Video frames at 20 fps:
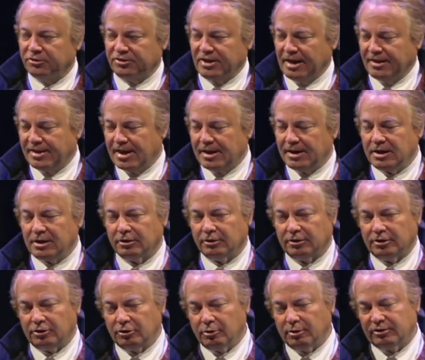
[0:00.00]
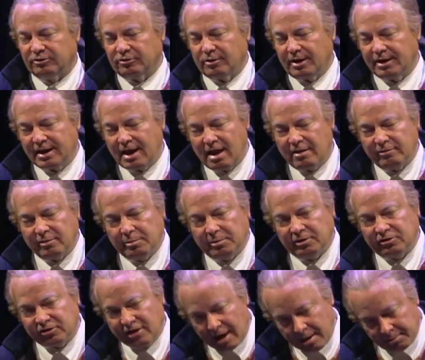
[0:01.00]
was not that eager to do it, so I gave him
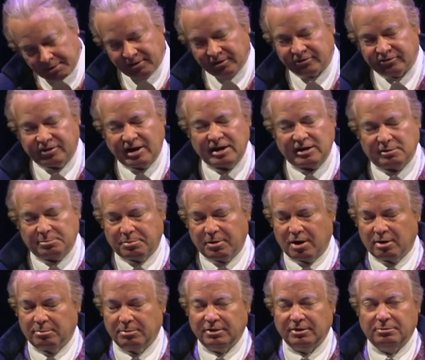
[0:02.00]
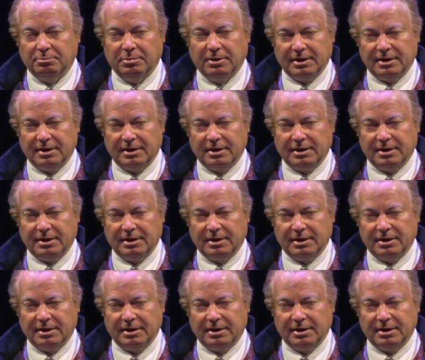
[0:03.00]
a job in the State Department,